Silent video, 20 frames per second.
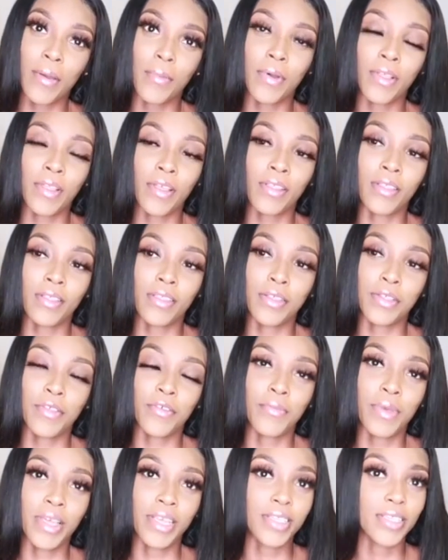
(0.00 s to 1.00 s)
put on a little
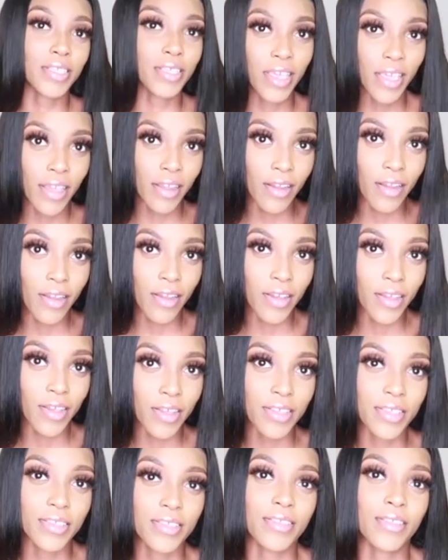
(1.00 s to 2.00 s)

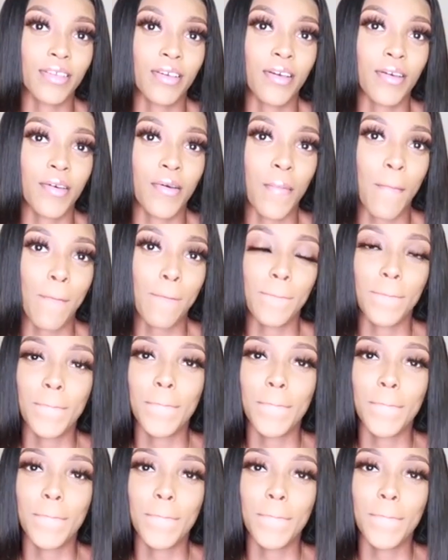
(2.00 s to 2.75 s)
mascara, some